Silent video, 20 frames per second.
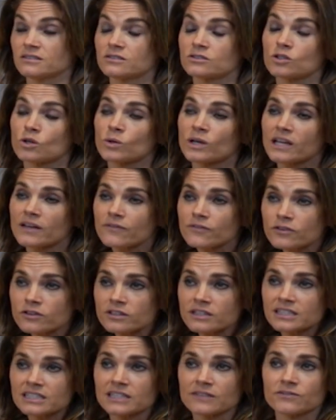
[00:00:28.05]
So if you're
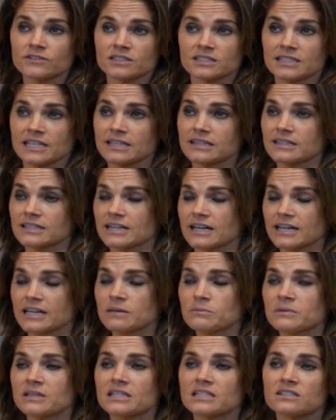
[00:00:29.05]
in a different state than I
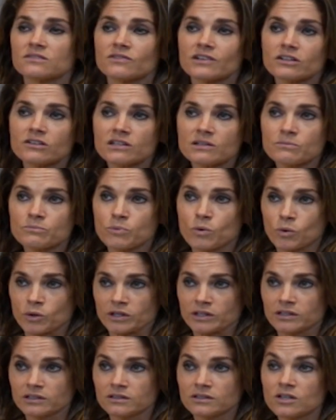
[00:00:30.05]
am, it is very
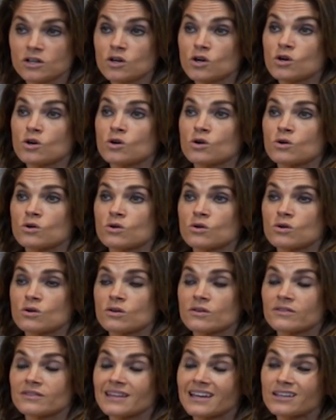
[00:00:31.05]
important
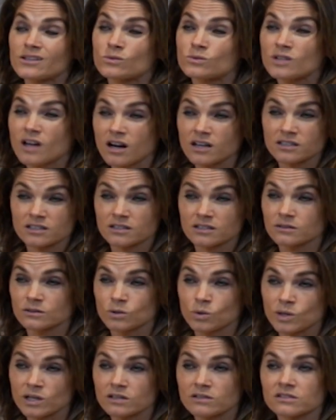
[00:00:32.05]
that you talk to your
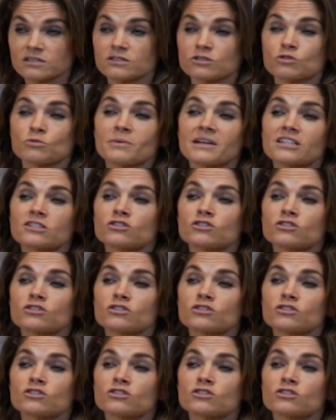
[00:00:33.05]
lawyers to make